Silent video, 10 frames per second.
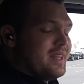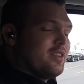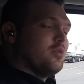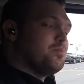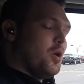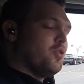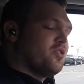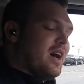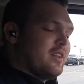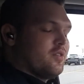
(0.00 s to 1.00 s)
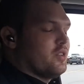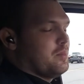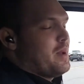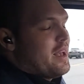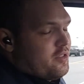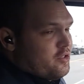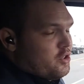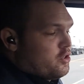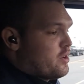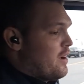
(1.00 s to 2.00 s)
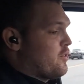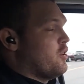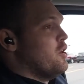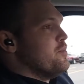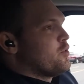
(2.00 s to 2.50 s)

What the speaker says: That's on both sides for the passenger and driver.